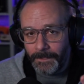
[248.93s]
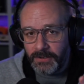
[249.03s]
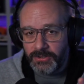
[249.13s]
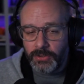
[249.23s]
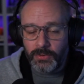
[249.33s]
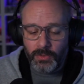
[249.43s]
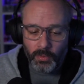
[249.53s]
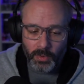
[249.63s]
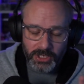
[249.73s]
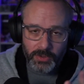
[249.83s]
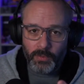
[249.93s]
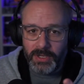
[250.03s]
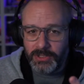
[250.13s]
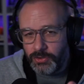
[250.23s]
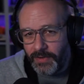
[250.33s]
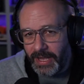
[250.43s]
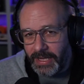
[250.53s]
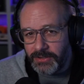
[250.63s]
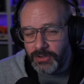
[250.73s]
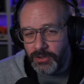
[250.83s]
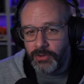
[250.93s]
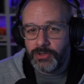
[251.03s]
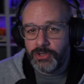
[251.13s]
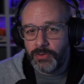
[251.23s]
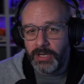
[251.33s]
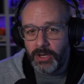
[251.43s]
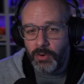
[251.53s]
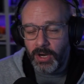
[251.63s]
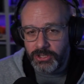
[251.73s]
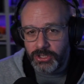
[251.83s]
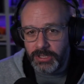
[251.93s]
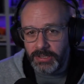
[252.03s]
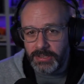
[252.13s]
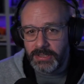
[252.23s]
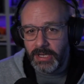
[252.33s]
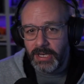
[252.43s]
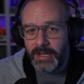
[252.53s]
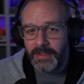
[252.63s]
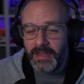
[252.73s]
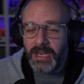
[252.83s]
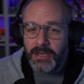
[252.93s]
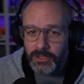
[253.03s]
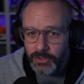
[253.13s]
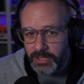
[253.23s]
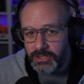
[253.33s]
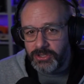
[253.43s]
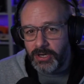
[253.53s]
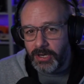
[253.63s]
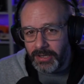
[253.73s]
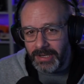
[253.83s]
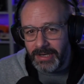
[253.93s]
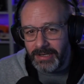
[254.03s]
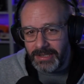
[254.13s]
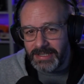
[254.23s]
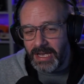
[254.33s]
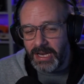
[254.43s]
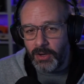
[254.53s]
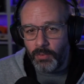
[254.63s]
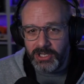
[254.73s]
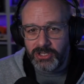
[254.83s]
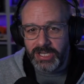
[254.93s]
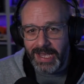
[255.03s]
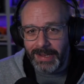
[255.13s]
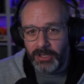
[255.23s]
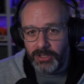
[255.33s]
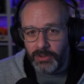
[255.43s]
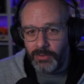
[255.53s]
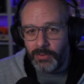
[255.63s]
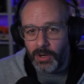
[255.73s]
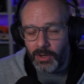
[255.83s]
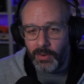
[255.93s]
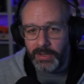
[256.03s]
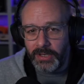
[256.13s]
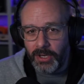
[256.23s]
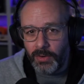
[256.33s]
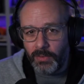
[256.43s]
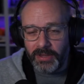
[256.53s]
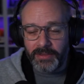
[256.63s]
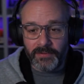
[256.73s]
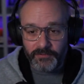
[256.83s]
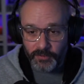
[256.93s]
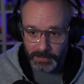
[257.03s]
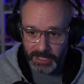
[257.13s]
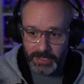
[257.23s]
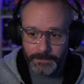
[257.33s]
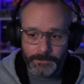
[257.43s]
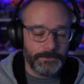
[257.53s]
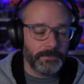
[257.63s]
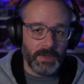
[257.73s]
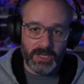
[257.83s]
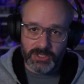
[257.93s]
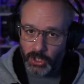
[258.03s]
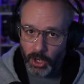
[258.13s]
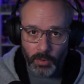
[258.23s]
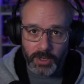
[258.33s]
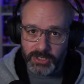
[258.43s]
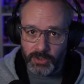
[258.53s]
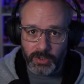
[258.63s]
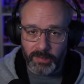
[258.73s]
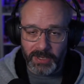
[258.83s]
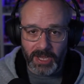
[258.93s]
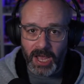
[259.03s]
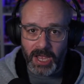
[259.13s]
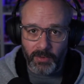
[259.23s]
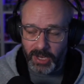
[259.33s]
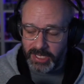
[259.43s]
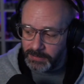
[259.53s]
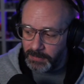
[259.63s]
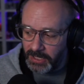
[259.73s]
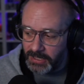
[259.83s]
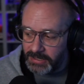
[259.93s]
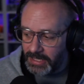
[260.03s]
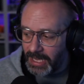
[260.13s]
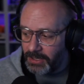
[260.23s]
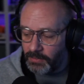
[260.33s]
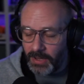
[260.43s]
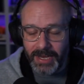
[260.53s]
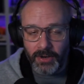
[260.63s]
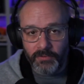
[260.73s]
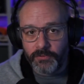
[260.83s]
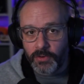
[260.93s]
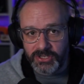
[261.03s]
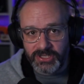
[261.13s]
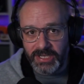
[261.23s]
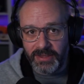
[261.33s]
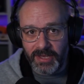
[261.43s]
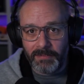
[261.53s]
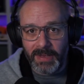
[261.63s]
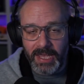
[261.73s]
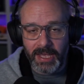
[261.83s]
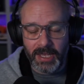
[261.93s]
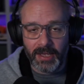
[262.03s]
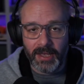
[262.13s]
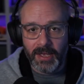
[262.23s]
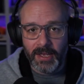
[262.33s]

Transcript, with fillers: So when you once you've answered those three questions, then you can start get, deciding which tablet you are going to go with. For me, it's always going to be iOS because I don't I don't foresee them making